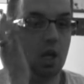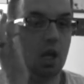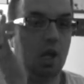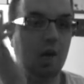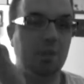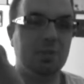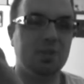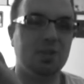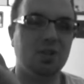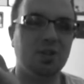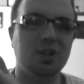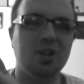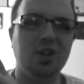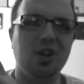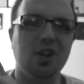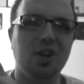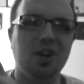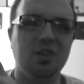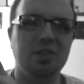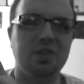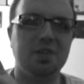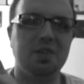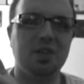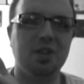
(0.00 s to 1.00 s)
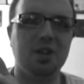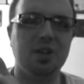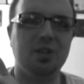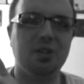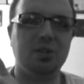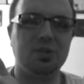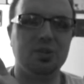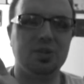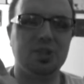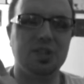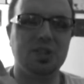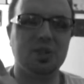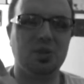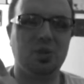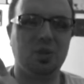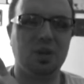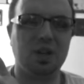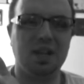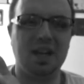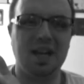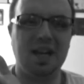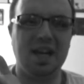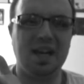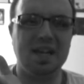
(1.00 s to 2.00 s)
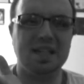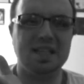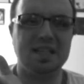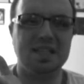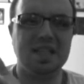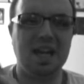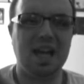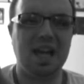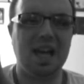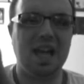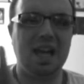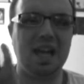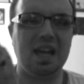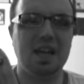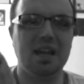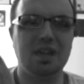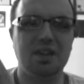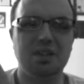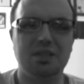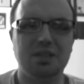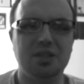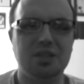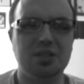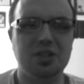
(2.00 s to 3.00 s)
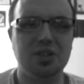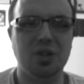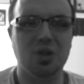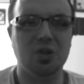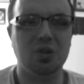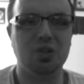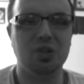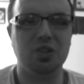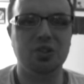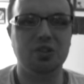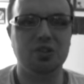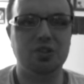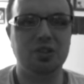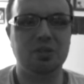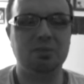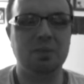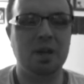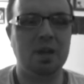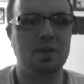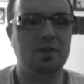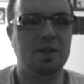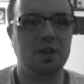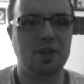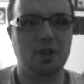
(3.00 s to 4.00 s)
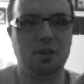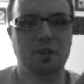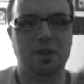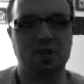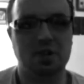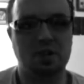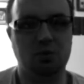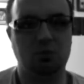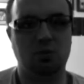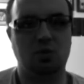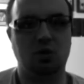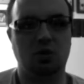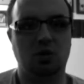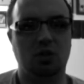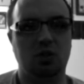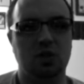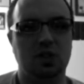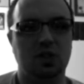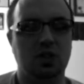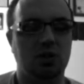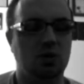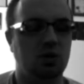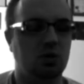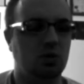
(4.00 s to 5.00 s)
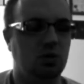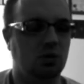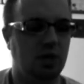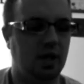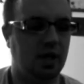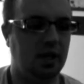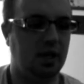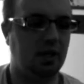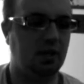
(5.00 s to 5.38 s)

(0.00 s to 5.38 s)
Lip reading: I'm so sorry if this video is disorganized. I don't usually make videos anymore, so